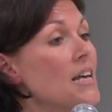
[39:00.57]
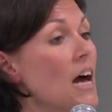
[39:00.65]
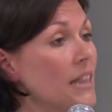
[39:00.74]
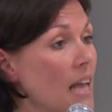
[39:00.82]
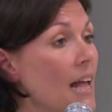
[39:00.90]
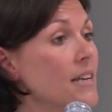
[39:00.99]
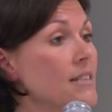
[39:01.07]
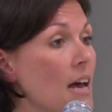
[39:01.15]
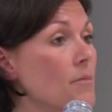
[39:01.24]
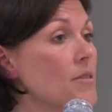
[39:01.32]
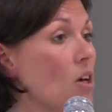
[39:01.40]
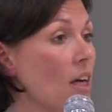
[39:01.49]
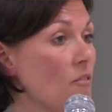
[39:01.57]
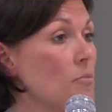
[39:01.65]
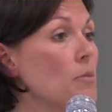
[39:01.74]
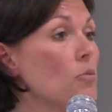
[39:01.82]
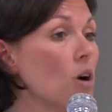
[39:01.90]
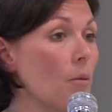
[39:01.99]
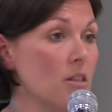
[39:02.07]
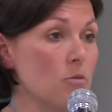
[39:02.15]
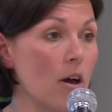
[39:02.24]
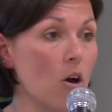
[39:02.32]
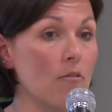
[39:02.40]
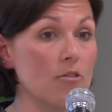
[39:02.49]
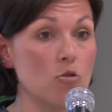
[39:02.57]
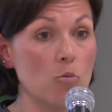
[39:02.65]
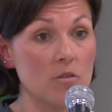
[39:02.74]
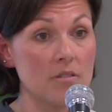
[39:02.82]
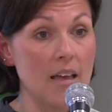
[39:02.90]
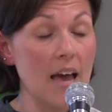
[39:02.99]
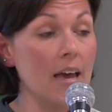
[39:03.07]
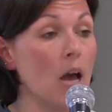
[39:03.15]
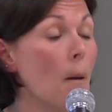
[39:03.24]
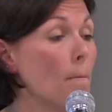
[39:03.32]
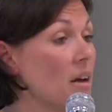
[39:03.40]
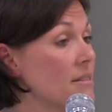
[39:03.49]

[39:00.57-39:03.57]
a lot of times I'll have people come into my office who will say, my